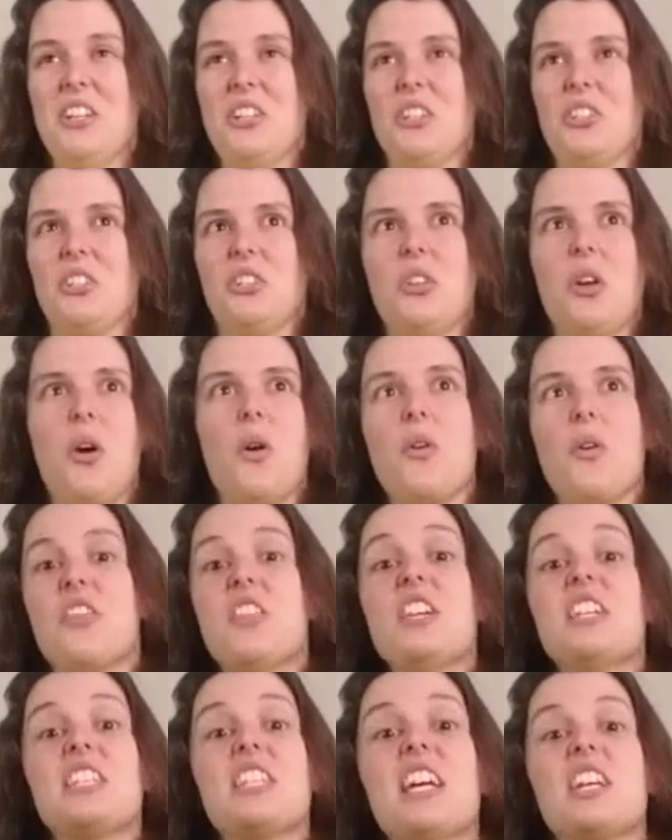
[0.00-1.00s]
So
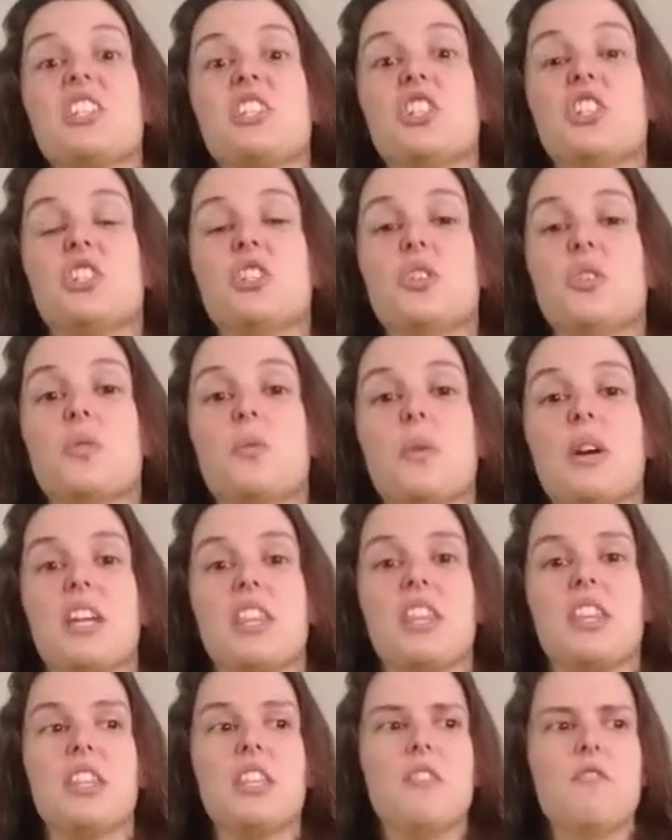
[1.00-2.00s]
this has to do
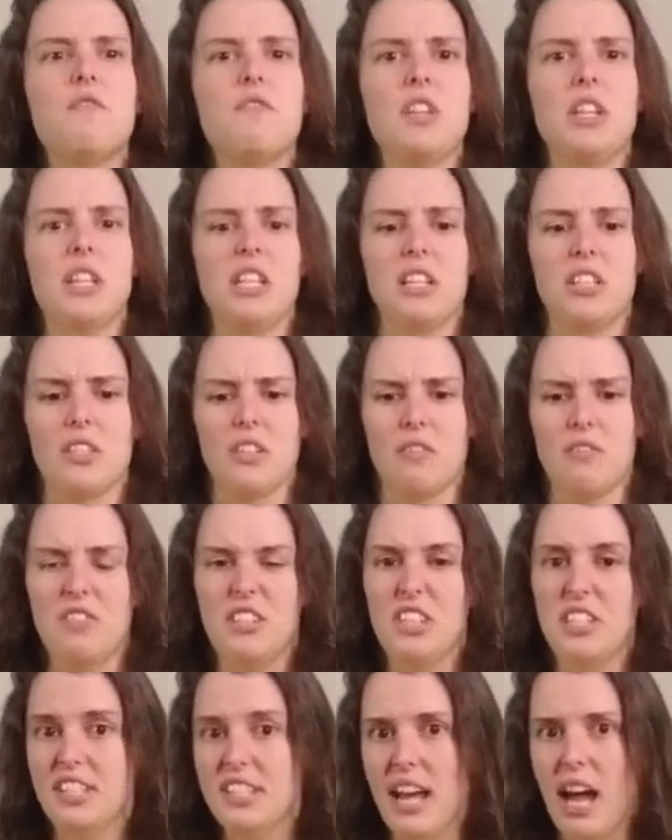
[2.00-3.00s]
with feelings of
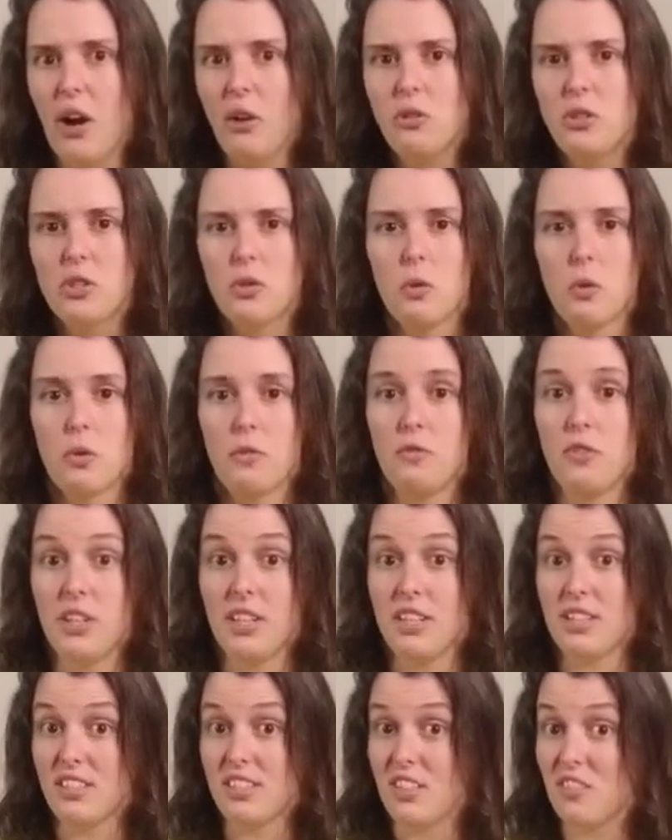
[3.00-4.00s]
doubt or
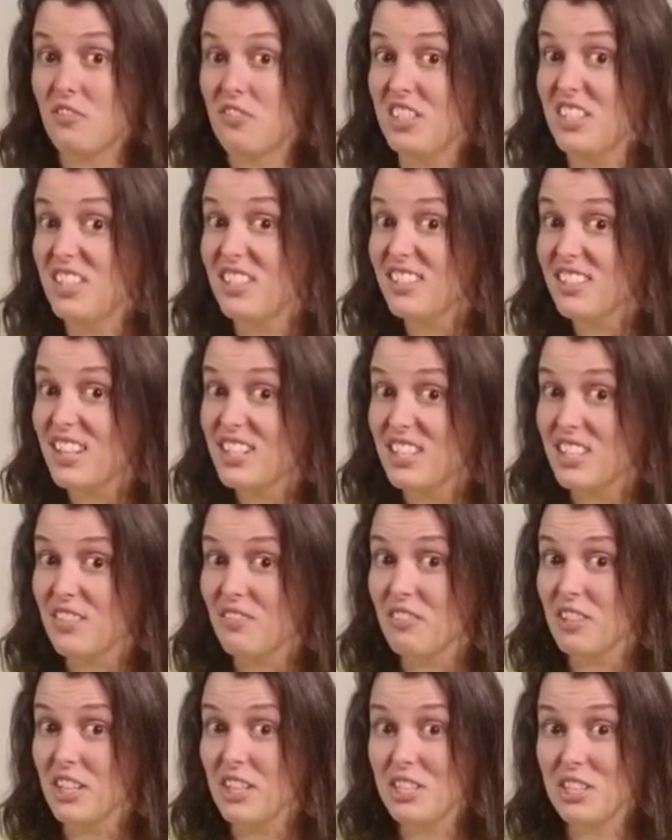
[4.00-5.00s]
feelings of
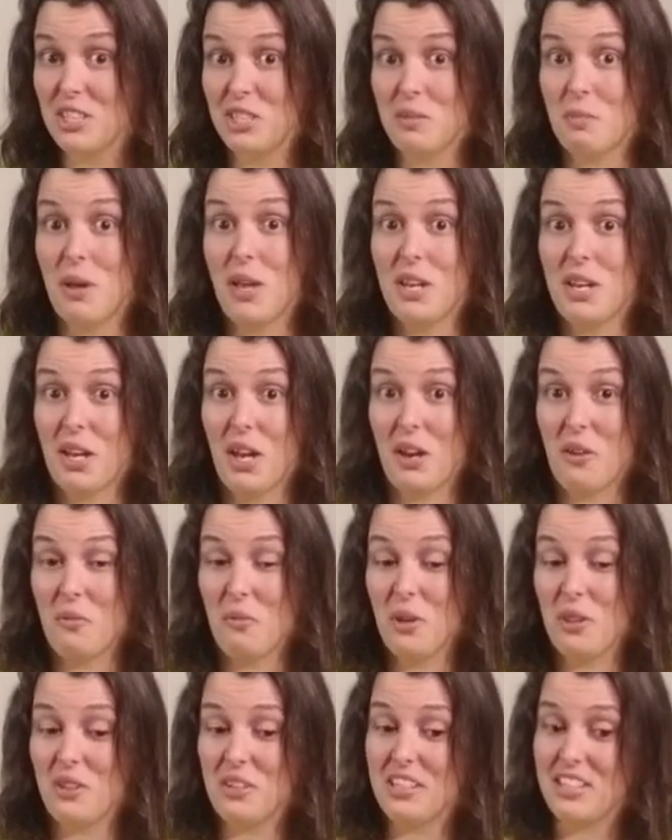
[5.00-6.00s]
decisiveness, depending on
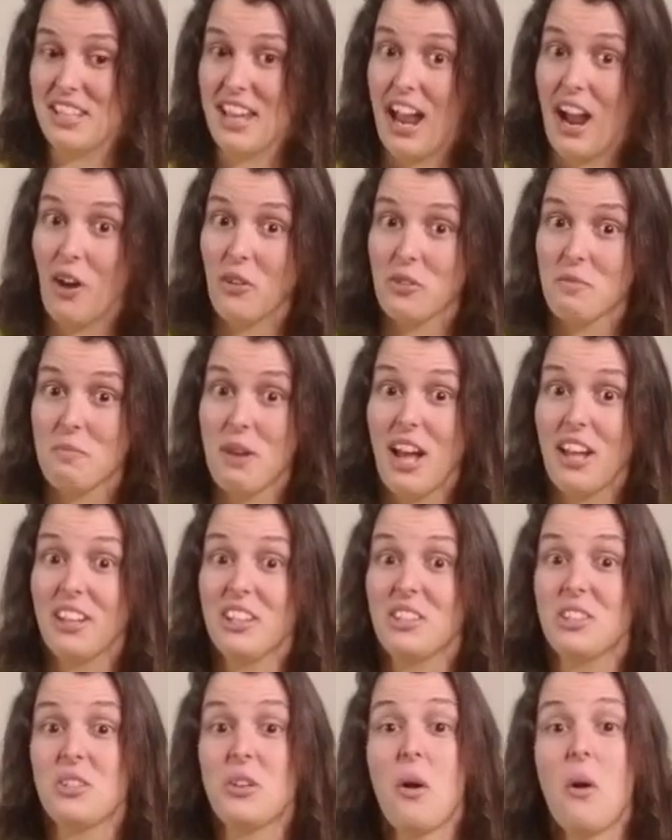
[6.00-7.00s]
whether it's out of
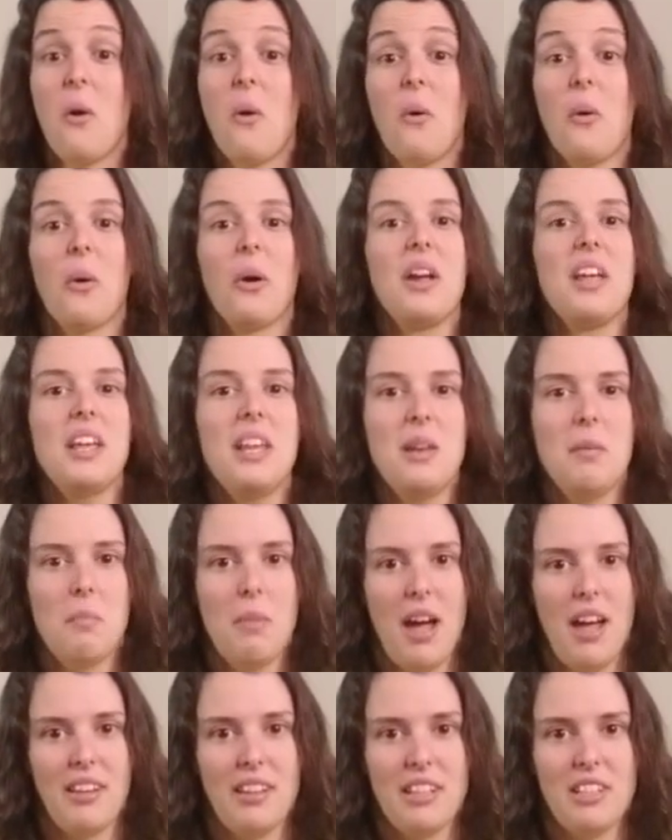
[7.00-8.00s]
balance or in
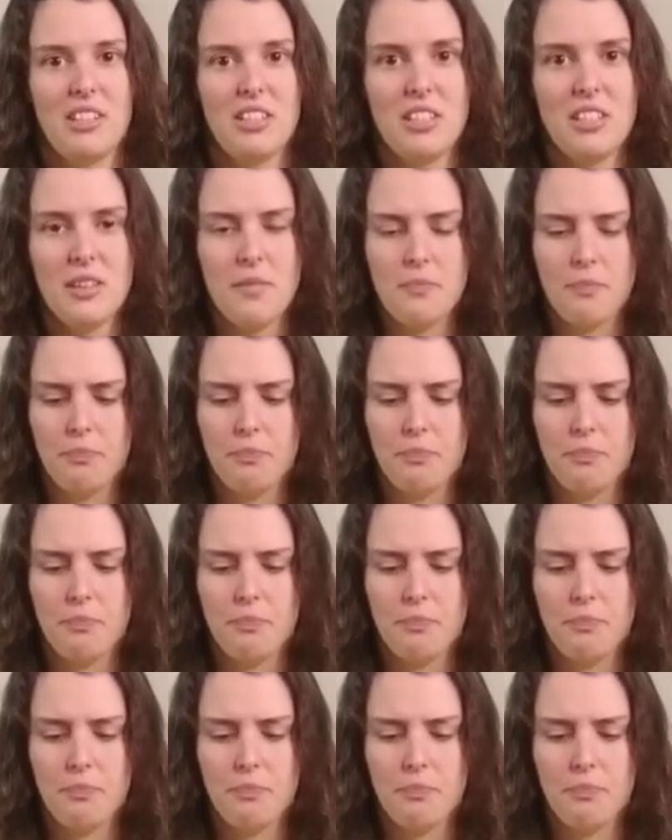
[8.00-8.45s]
balance.